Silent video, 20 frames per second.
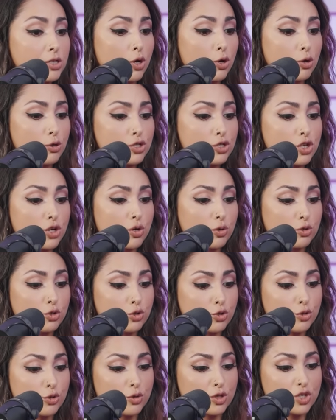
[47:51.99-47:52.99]
also
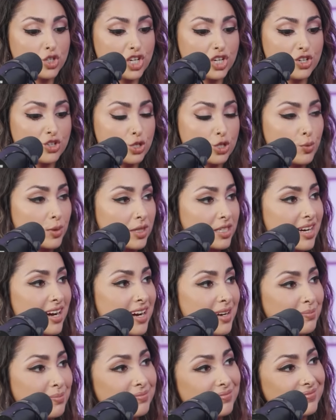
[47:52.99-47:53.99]
truth changes with
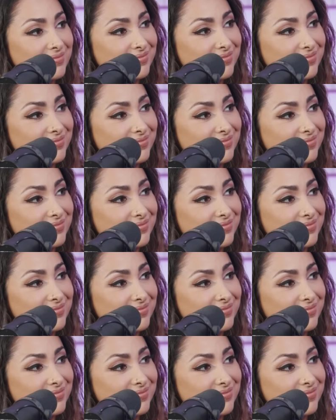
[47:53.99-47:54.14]
time.